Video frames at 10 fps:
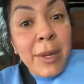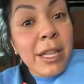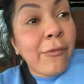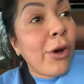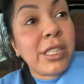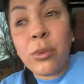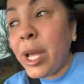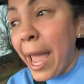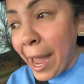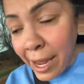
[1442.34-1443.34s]
have to be the voice
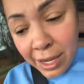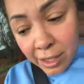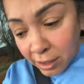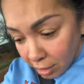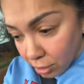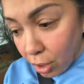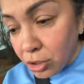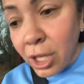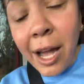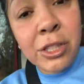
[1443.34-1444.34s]
of, hey,
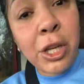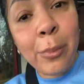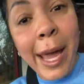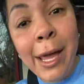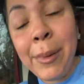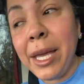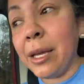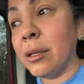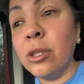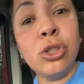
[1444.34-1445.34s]
go talk to your
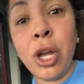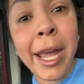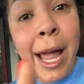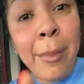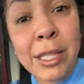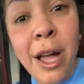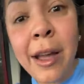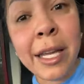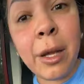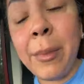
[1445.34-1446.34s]
baby. You ain't got to be
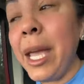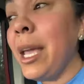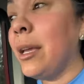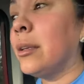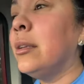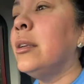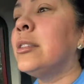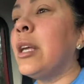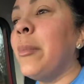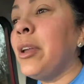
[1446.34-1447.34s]
talking to me.
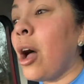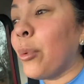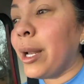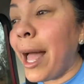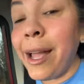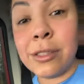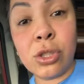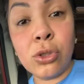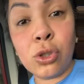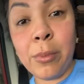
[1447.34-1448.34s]
Some of y'all rely
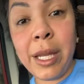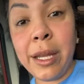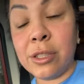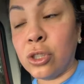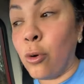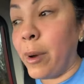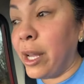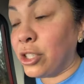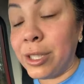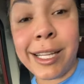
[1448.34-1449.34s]
on social media so
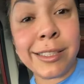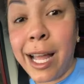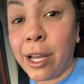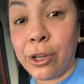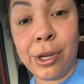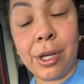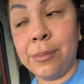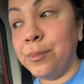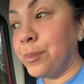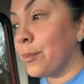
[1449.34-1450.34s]
much, and that's not
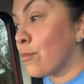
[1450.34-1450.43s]
good.